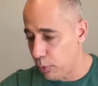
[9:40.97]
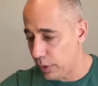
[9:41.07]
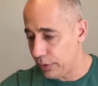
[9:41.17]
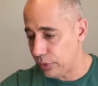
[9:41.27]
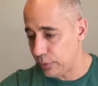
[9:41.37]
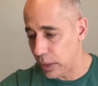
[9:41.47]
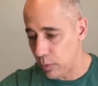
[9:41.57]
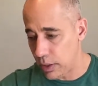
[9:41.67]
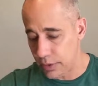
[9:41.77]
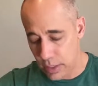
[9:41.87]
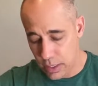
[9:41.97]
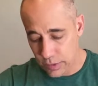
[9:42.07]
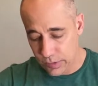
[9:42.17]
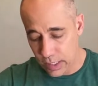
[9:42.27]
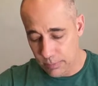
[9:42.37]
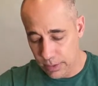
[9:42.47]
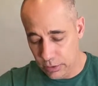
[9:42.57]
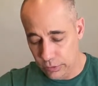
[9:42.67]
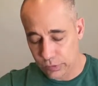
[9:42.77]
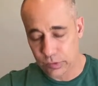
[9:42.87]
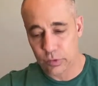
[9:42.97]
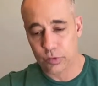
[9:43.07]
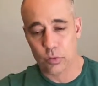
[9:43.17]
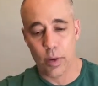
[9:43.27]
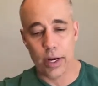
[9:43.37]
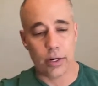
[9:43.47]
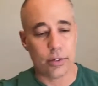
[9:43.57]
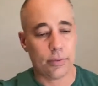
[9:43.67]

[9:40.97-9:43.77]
0.31 centimeters squared.